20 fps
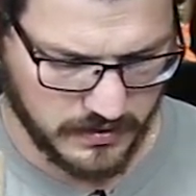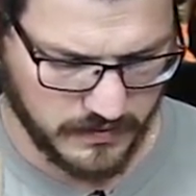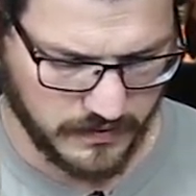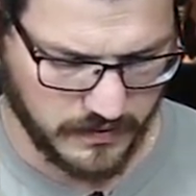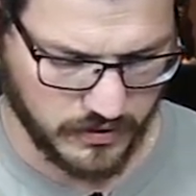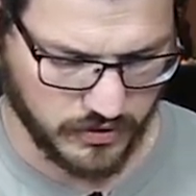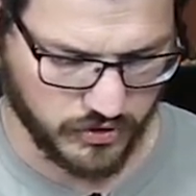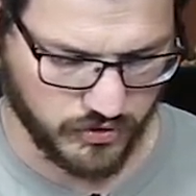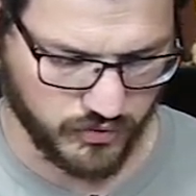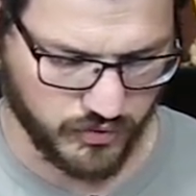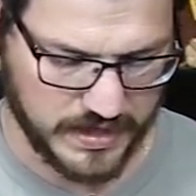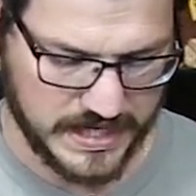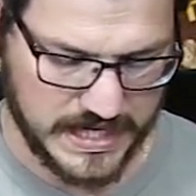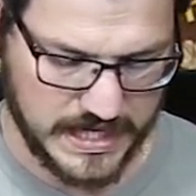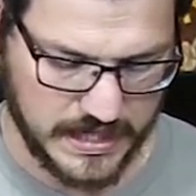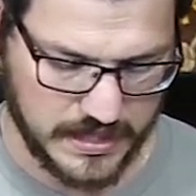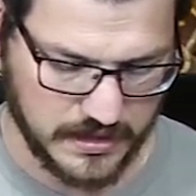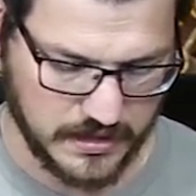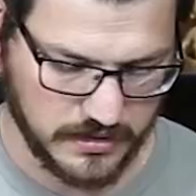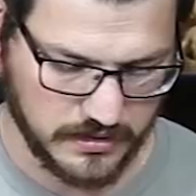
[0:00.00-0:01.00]
their
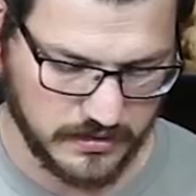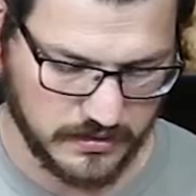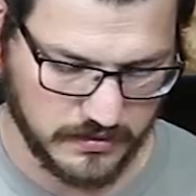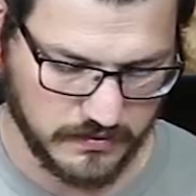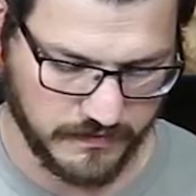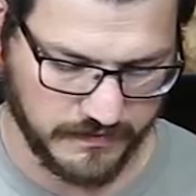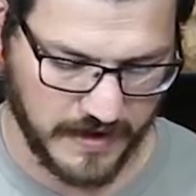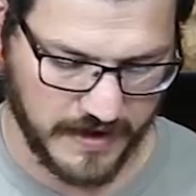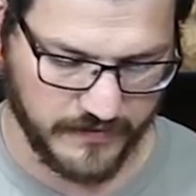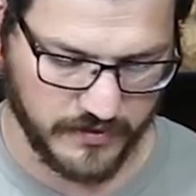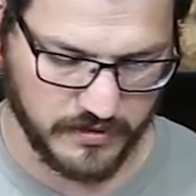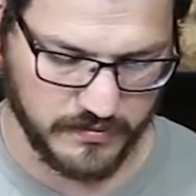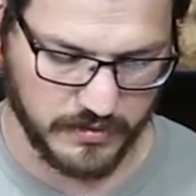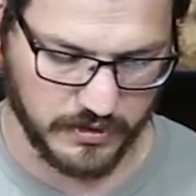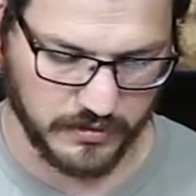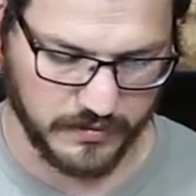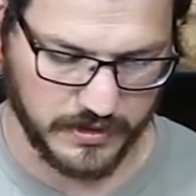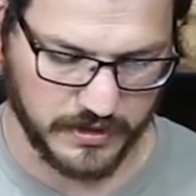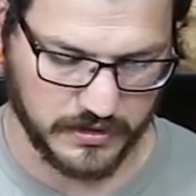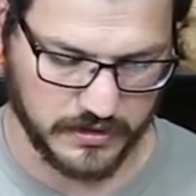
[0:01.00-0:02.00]
green 500
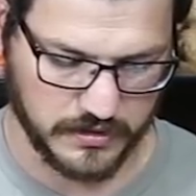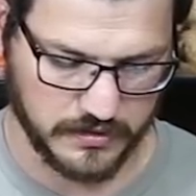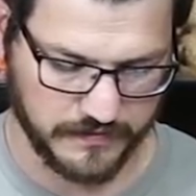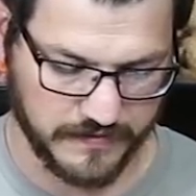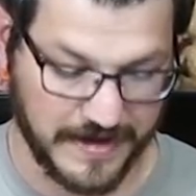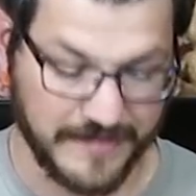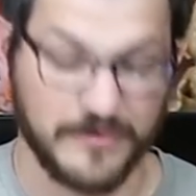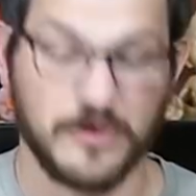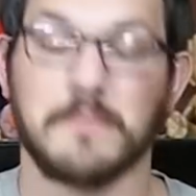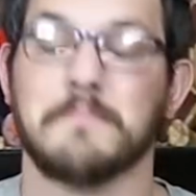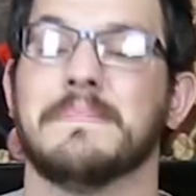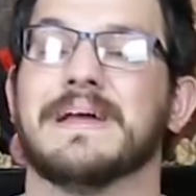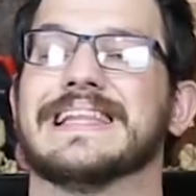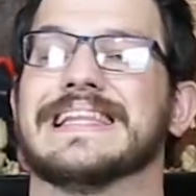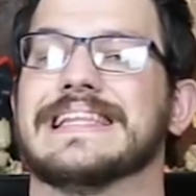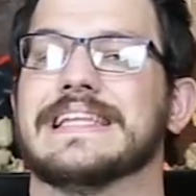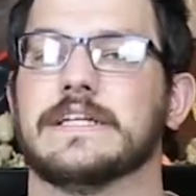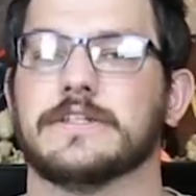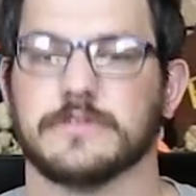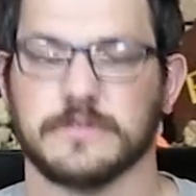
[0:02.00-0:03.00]

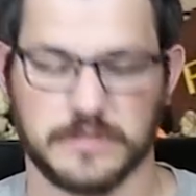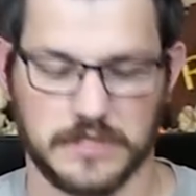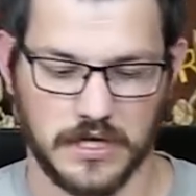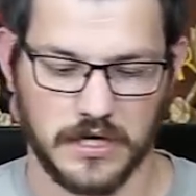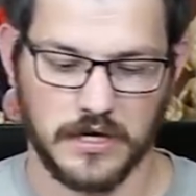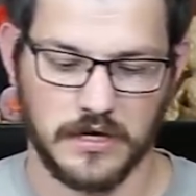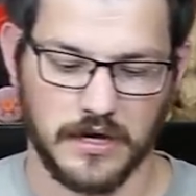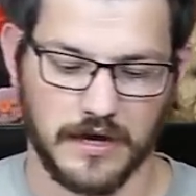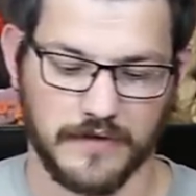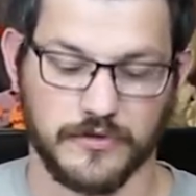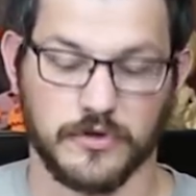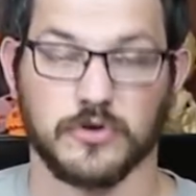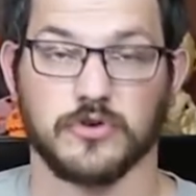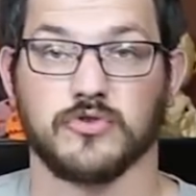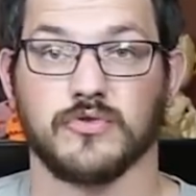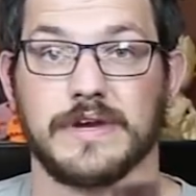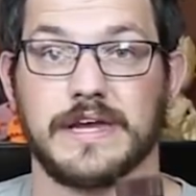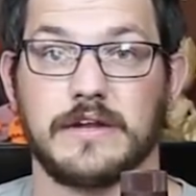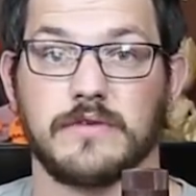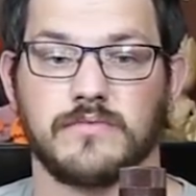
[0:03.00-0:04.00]
milliliters of their
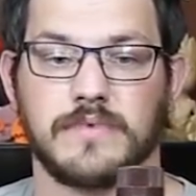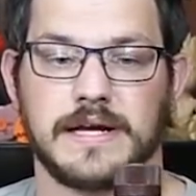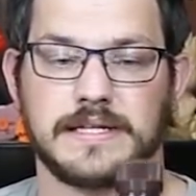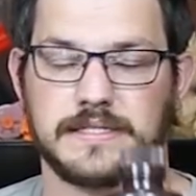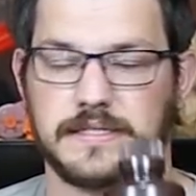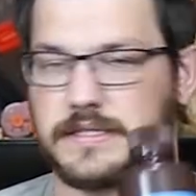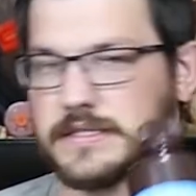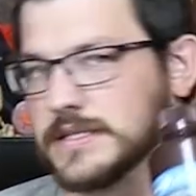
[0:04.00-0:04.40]
green resin.